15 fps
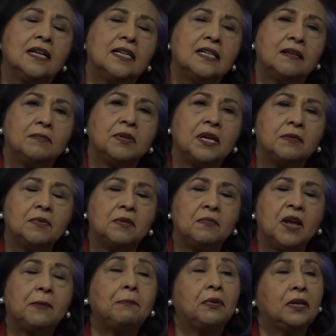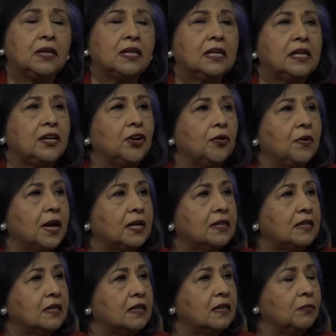Sometimes I'm not politically correct
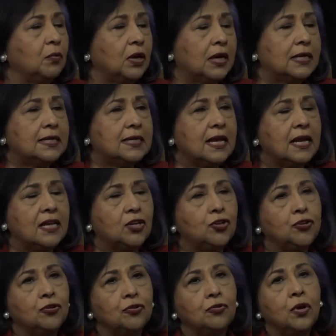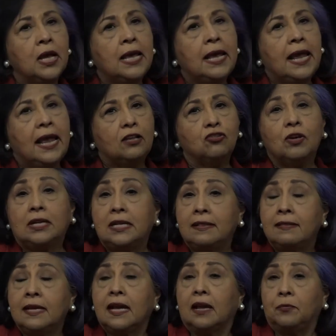in what I say and do. And so I
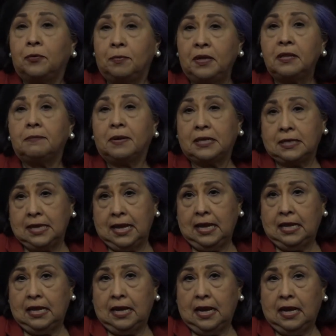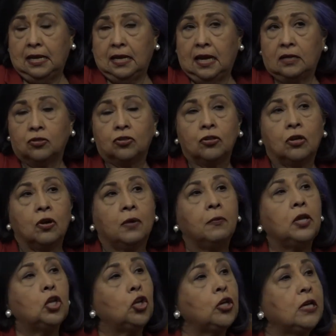didn't think I would be the best candidate. And so I
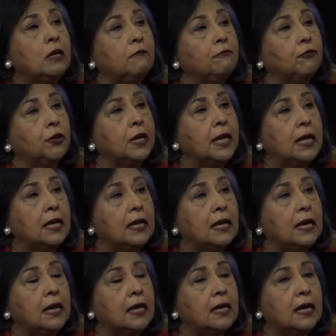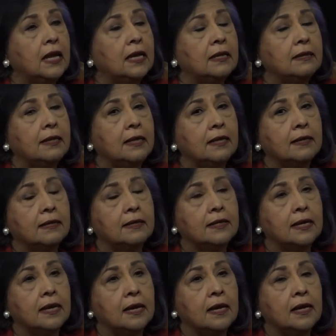went looking for a candidate, and at the end of the
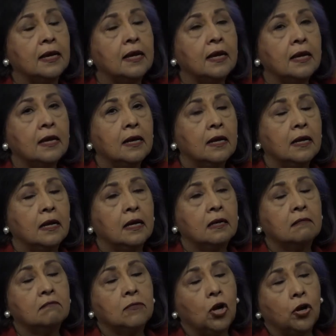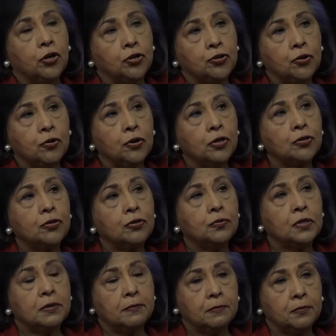day, um, Art Torres, who
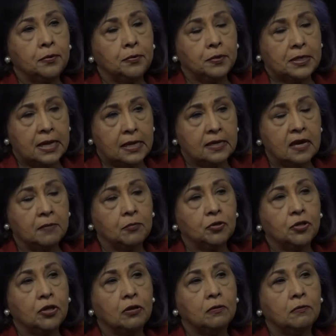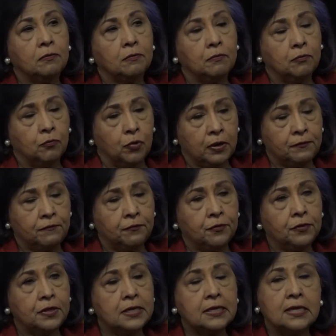was, a, who at that time was going to run
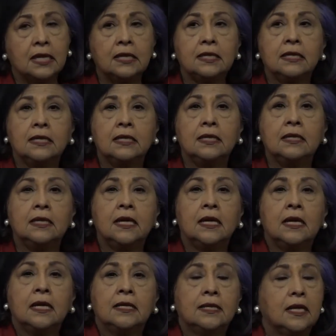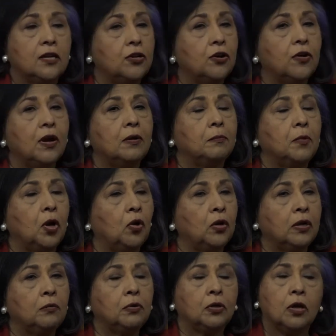for the Senate seat, said, no, I
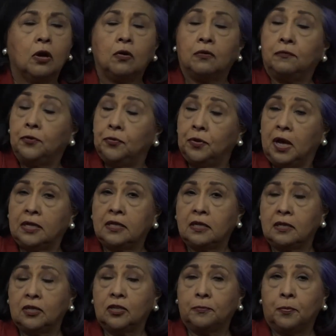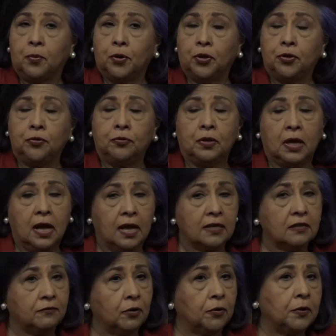only will go if you, I can support you. The
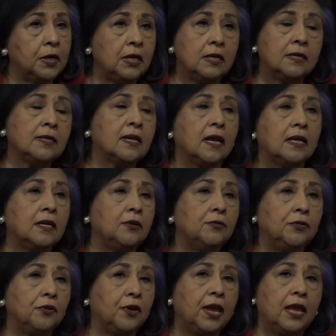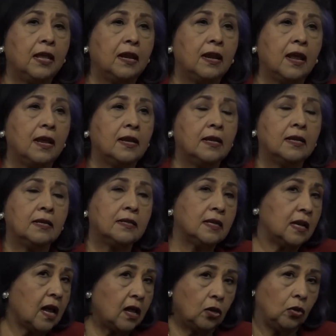guys have already decided who their candidate is,
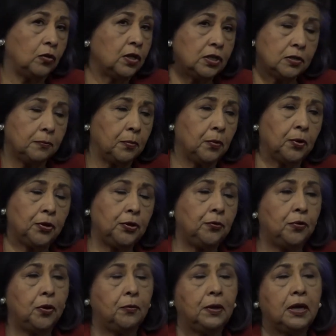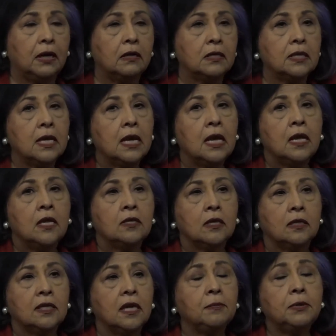and I'll only support you, no one else. So I
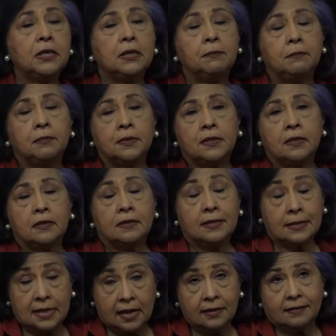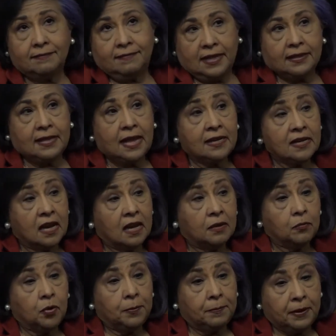was able to, to at that
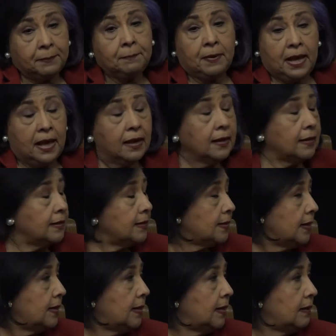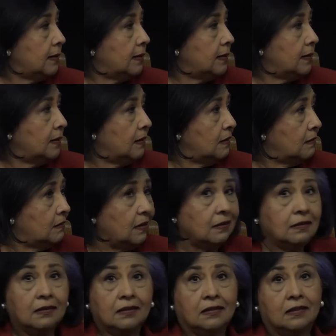time, we went back and said, you know,
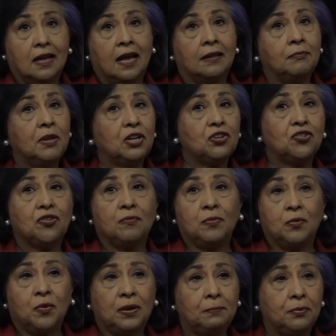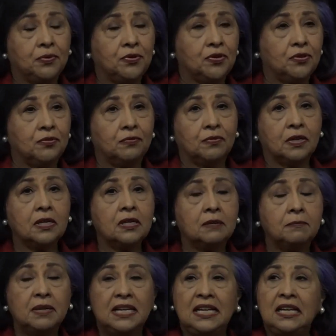I'm, I'm not sure I'm the right person to run,
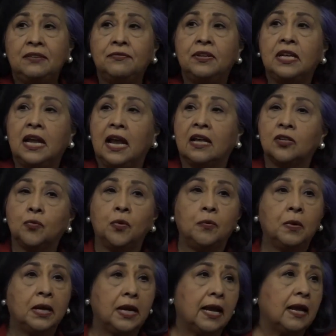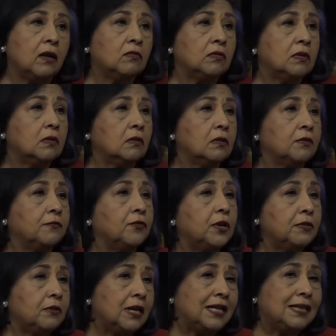but even as we went out and looked for
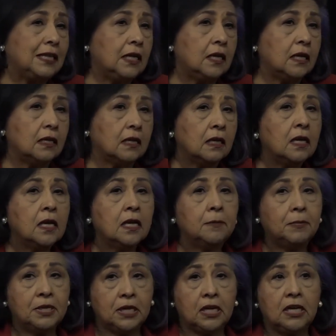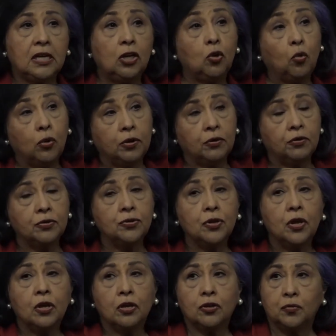other Latina, particularly lawyers,
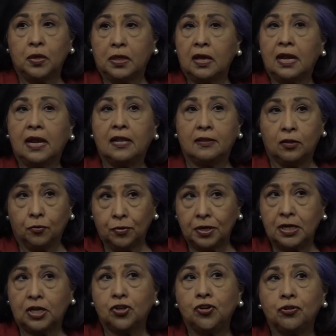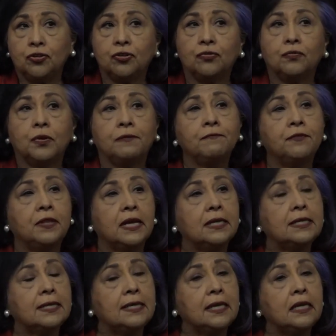who we thought had the credentials to run for
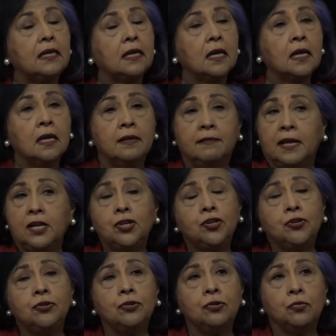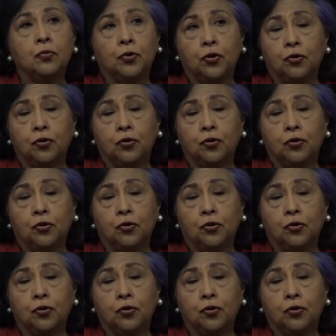that seat, they too were